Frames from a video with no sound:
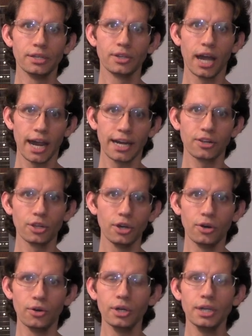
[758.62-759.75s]
high to
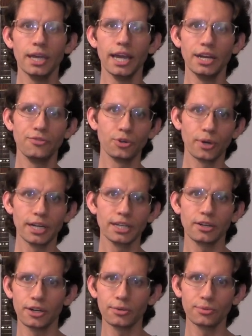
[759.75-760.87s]
low. And if you're
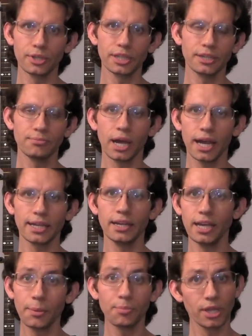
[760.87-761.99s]
running on a really high gain
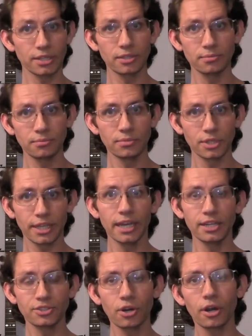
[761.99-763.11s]
amp like the
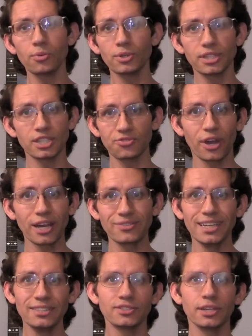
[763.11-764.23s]
KSR, which has 5
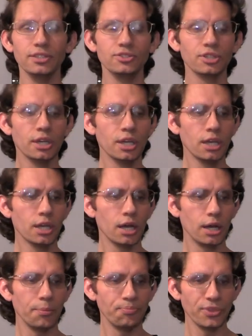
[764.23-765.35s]
gain stages,
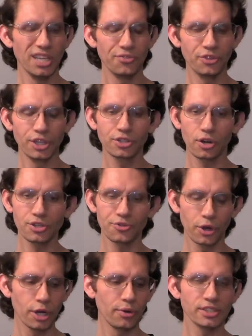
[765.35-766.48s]
if the guitar is
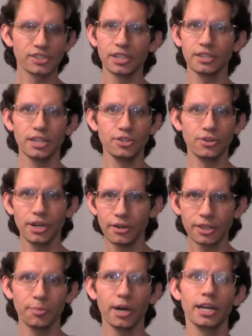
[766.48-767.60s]
very resonant and you're
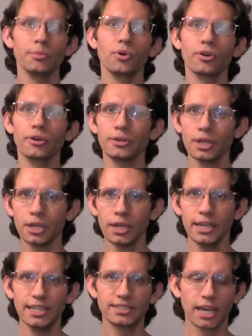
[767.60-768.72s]
hearing the body more,
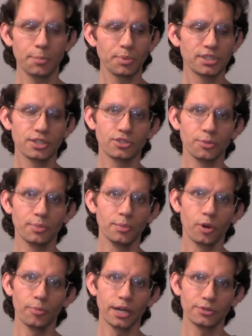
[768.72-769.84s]
it's got potential to be
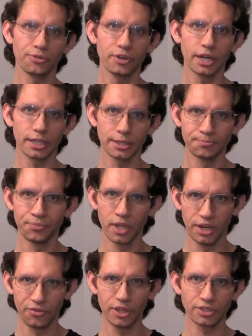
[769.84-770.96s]
more microphonic
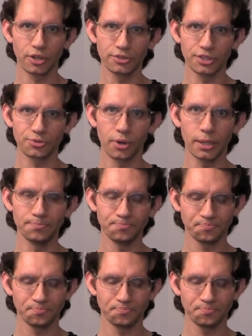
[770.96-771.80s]
if things aren't just right.